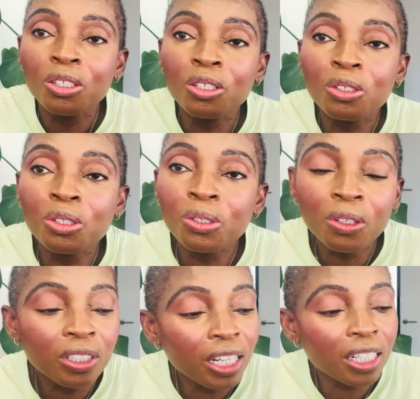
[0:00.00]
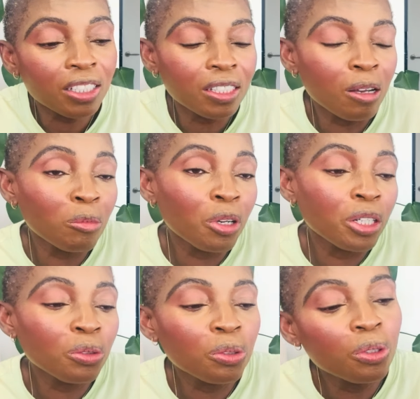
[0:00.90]
So next I'm
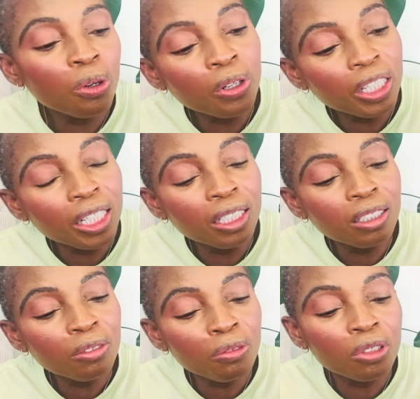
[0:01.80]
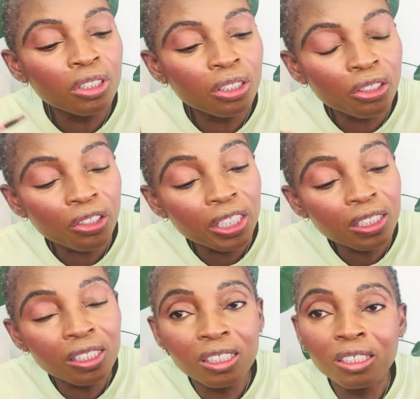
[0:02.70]
going to go in for the
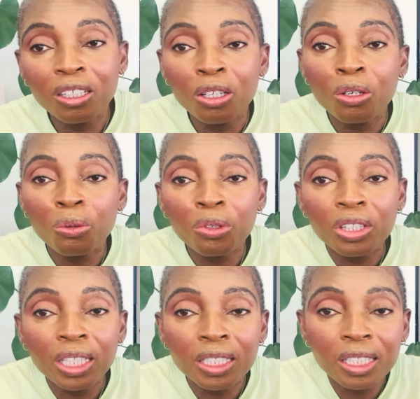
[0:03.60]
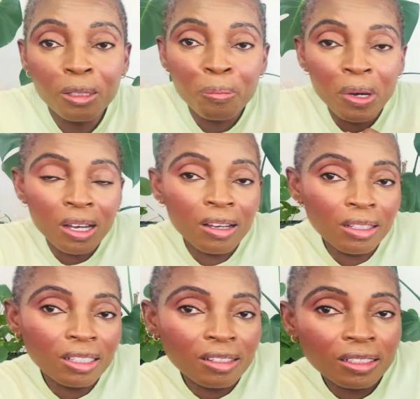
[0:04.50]
crease with a deeper
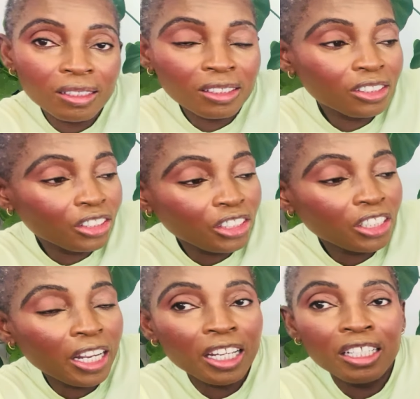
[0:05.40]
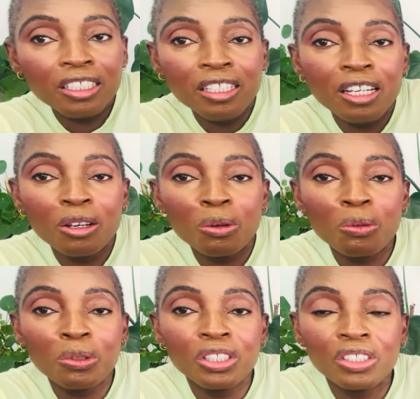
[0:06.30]
shade,
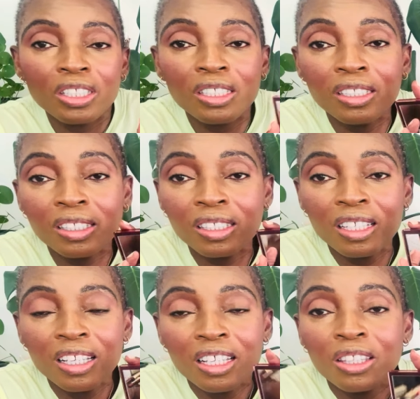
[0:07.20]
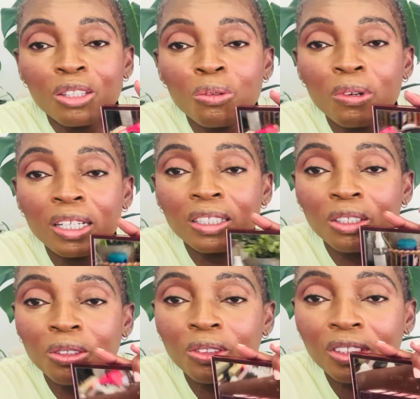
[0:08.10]
which is the one,
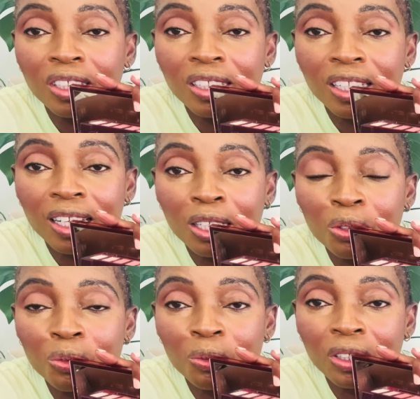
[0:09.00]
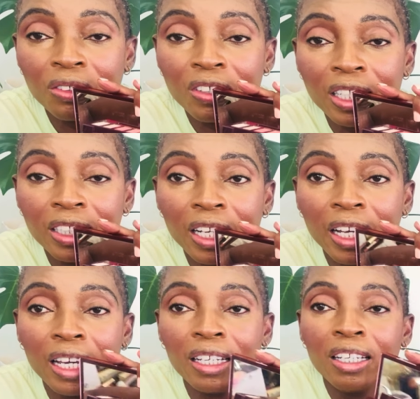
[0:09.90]
this last one right here,